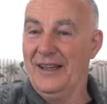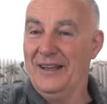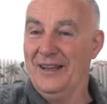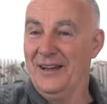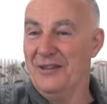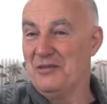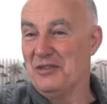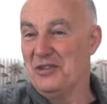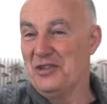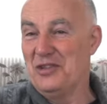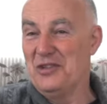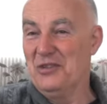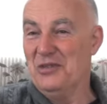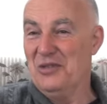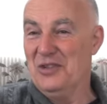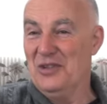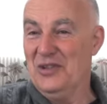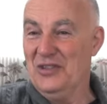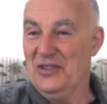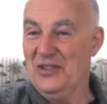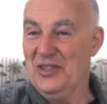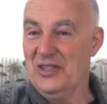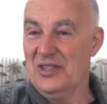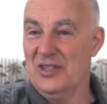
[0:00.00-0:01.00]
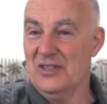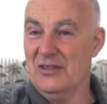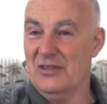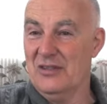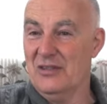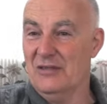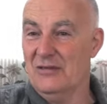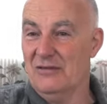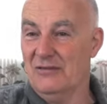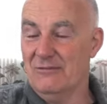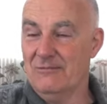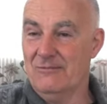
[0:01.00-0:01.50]
And I was doing all these sort
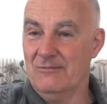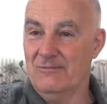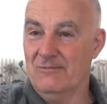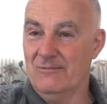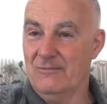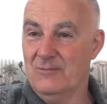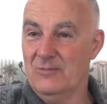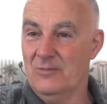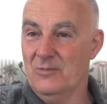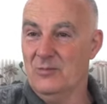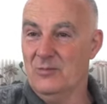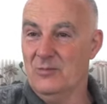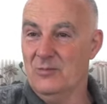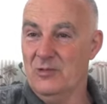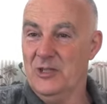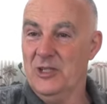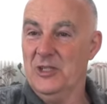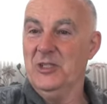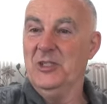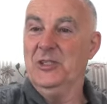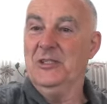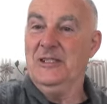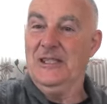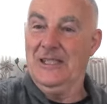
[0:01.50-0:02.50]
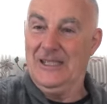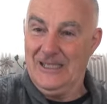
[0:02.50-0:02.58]
of rigid,